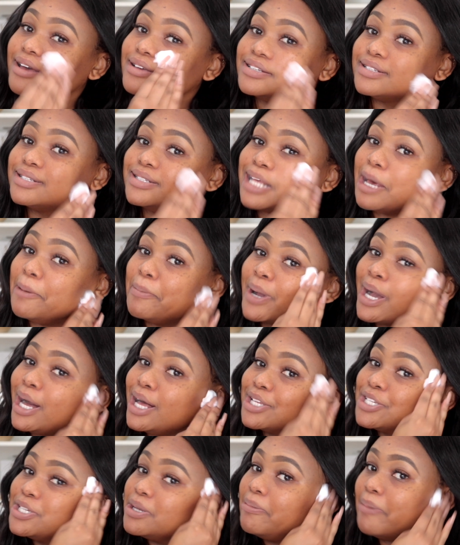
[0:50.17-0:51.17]

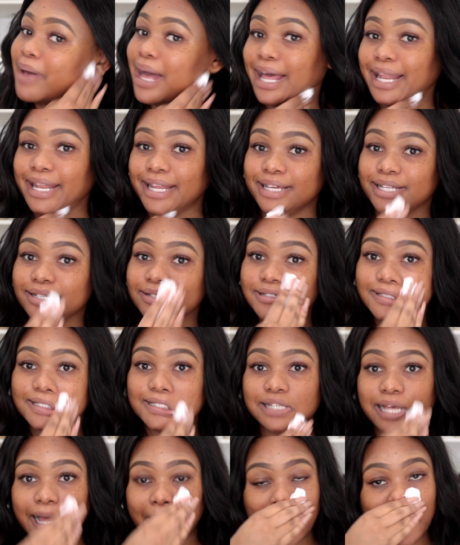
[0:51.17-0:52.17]
subculture
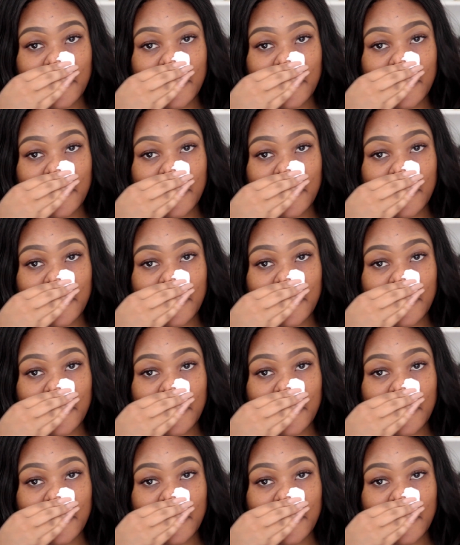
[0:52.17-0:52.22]
palette.